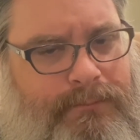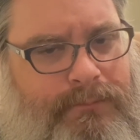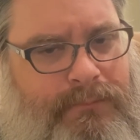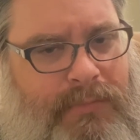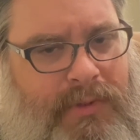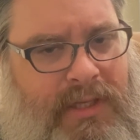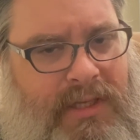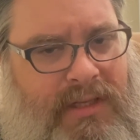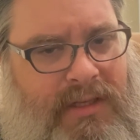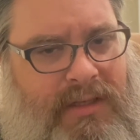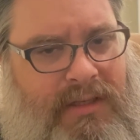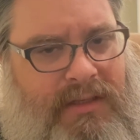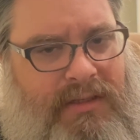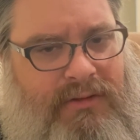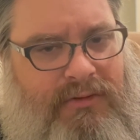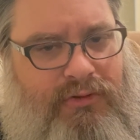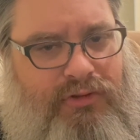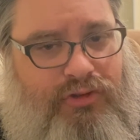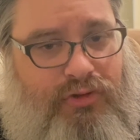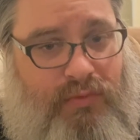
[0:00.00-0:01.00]
he
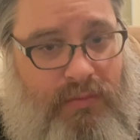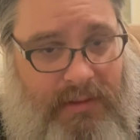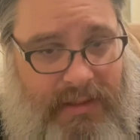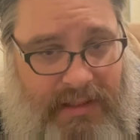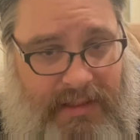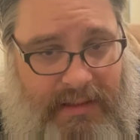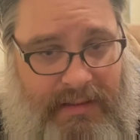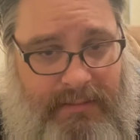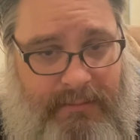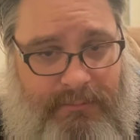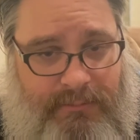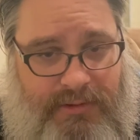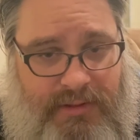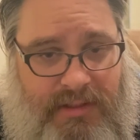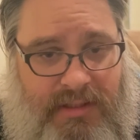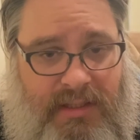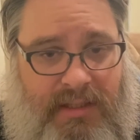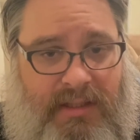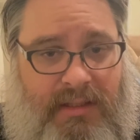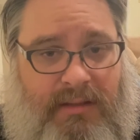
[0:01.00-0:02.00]
screams
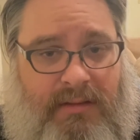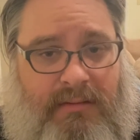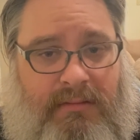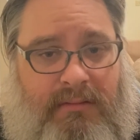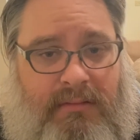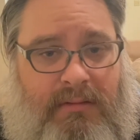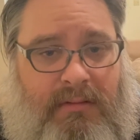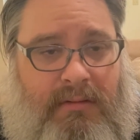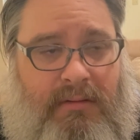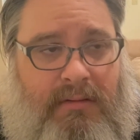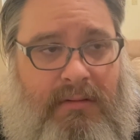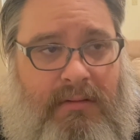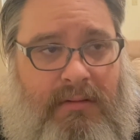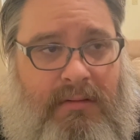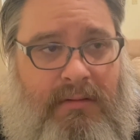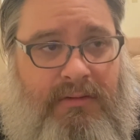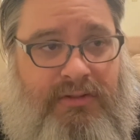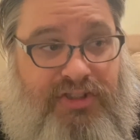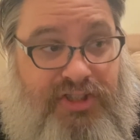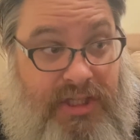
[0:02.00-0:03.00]
and
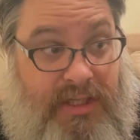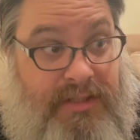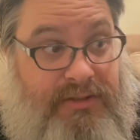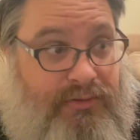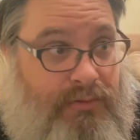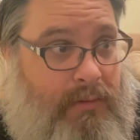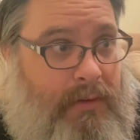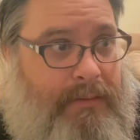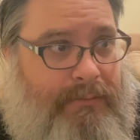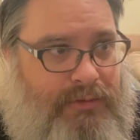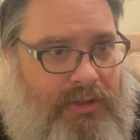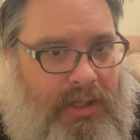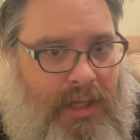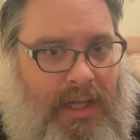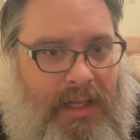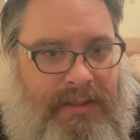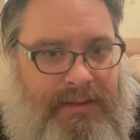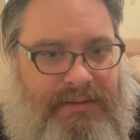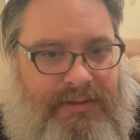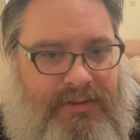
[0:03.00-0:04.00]
she screams a
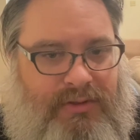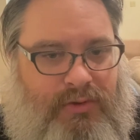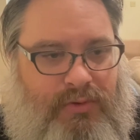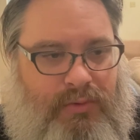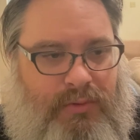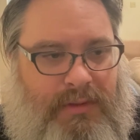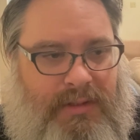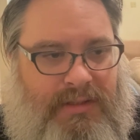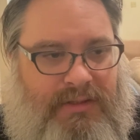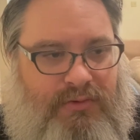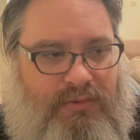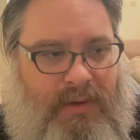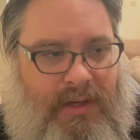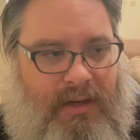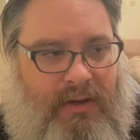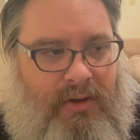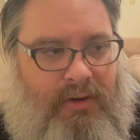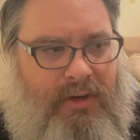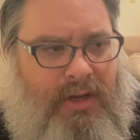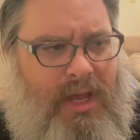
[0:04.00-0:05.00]
lot, too, in this
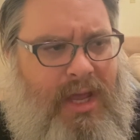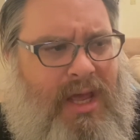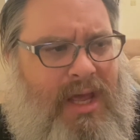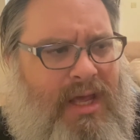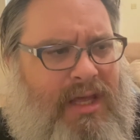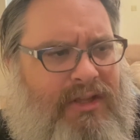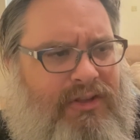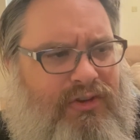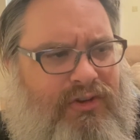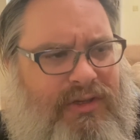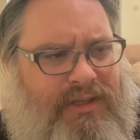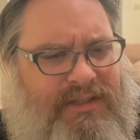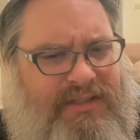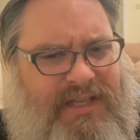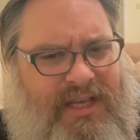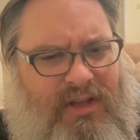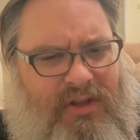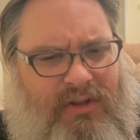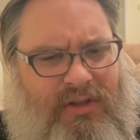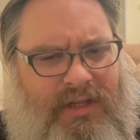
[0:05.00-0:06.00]
record. You can
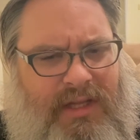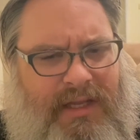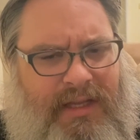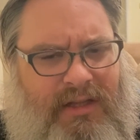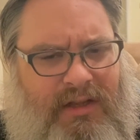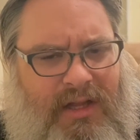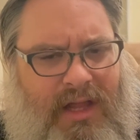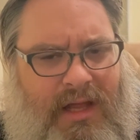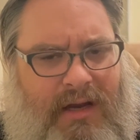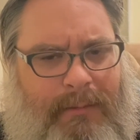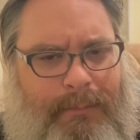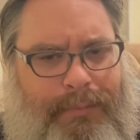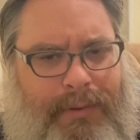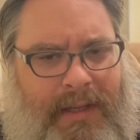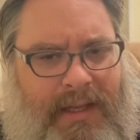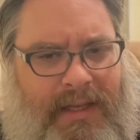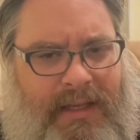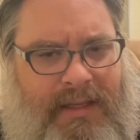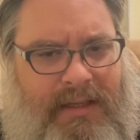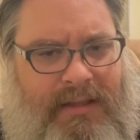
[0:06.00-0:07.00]
tell, like, a lot of
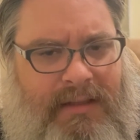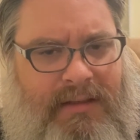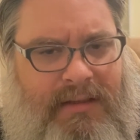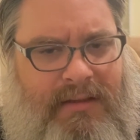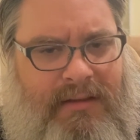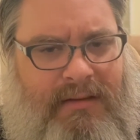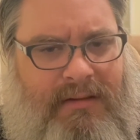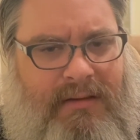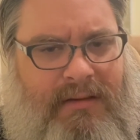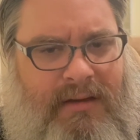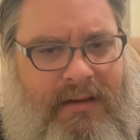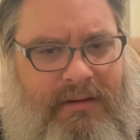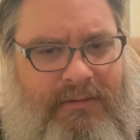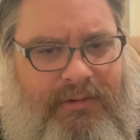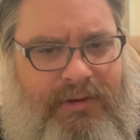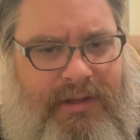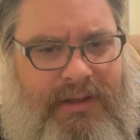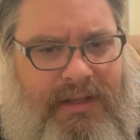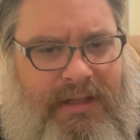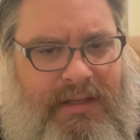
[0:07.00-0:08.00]
pain and
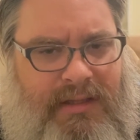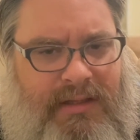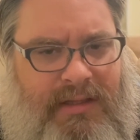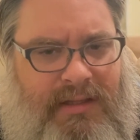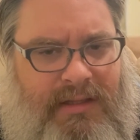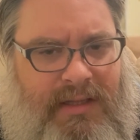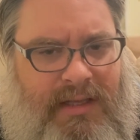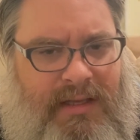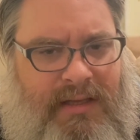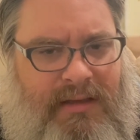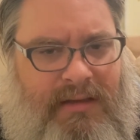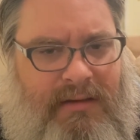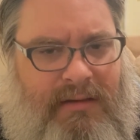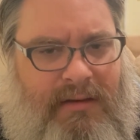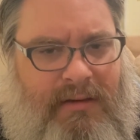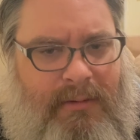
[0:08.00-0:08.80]
everything that they